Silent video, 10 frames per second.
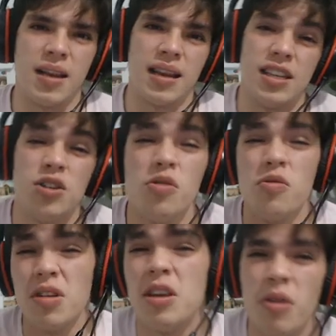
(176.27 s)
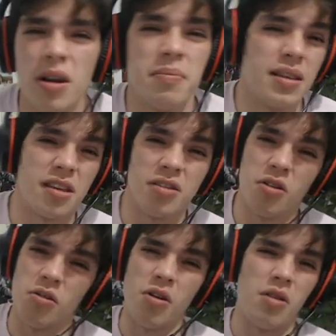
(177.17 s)
And do you really want to be like, oh,
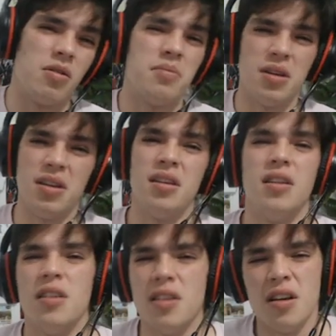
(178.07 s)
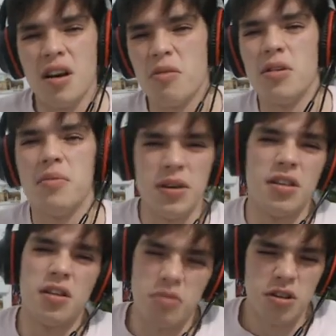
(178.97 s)
I want to be, I want to be like
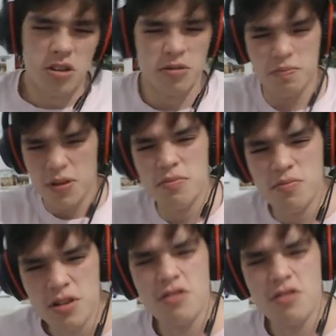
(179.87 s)
one of these big media